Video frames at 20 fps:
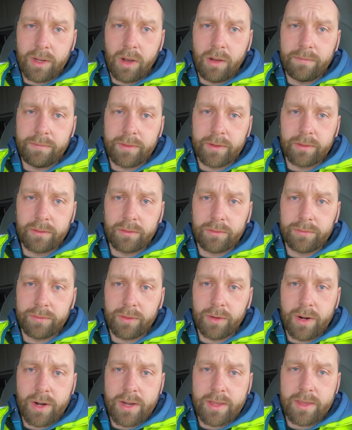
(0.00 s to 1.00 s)
confidence
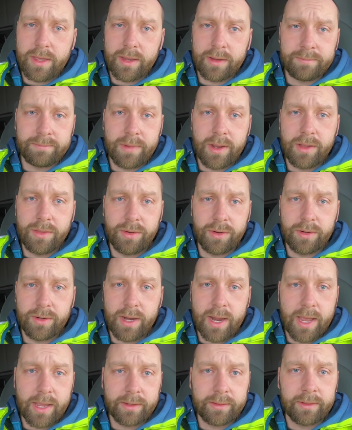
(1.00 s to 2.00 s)
for anything other
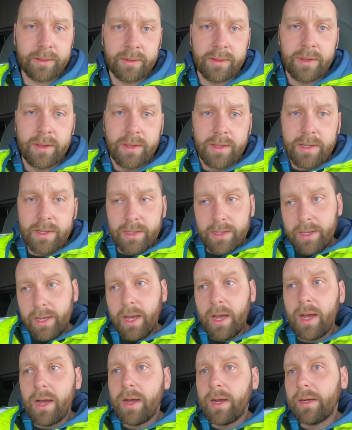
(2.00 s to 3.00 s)
than
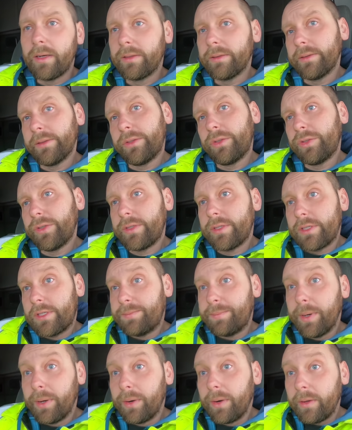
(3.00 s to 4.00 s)
that. Uh, it's just
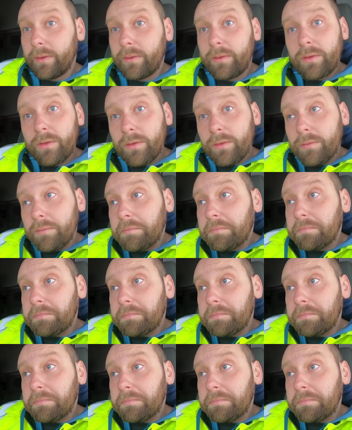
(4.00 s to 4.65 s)
experience.